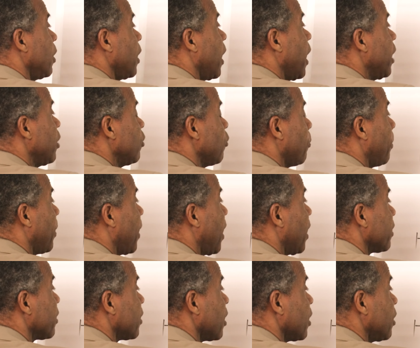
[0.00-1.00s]
and the
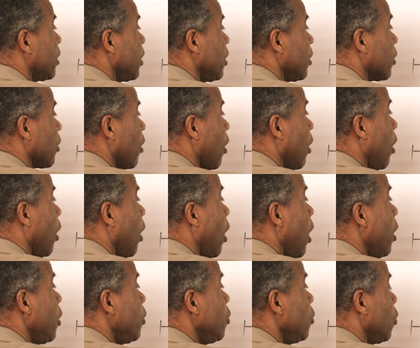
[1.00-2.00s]
part that is
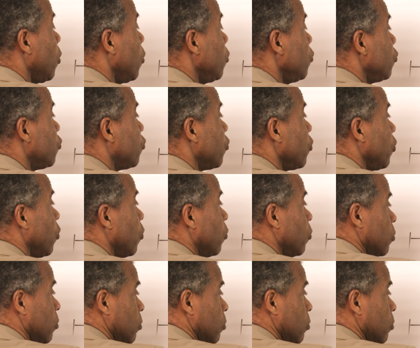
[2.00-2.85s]
unknown to you.